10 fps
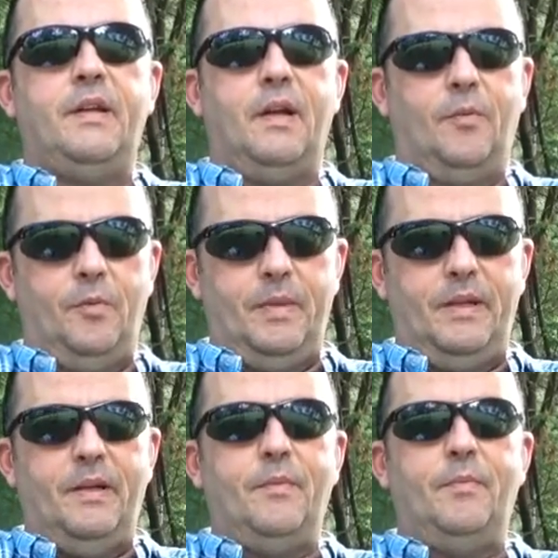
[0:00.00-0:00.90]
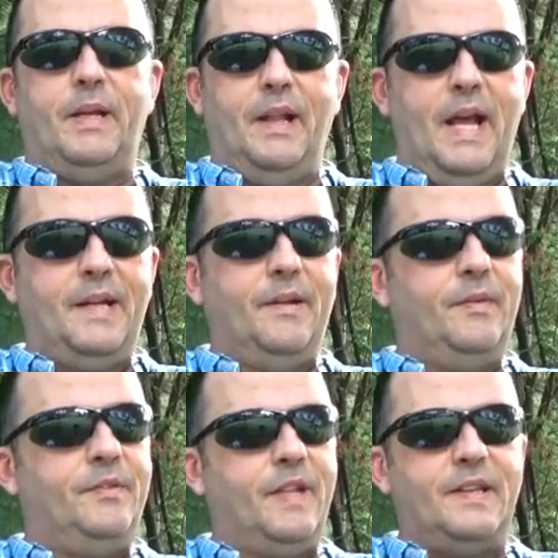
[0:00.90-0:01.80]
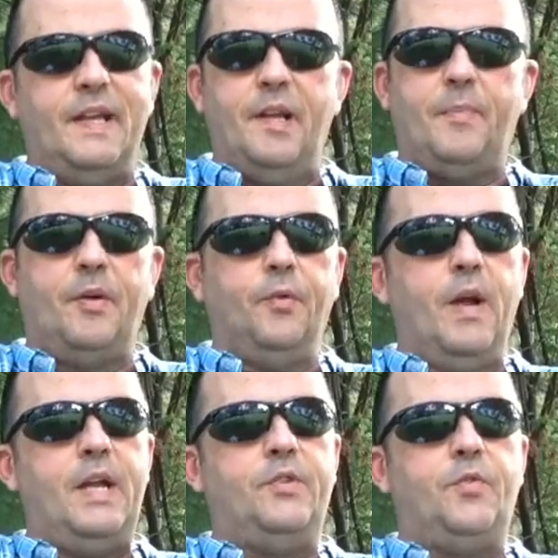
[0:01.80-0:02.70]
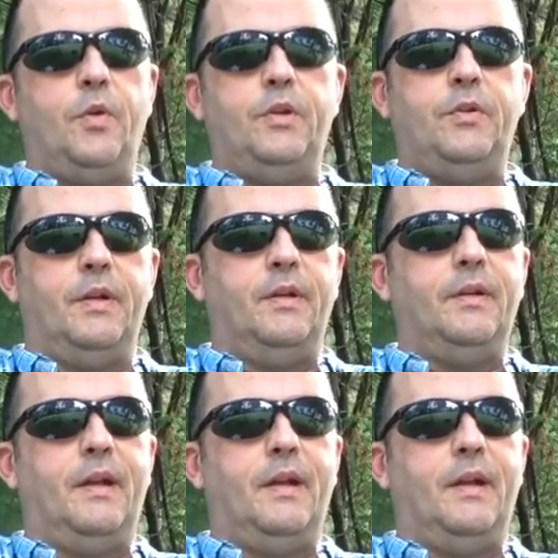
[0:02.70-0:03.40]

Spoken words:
we'll be glad to set that up on the range for you and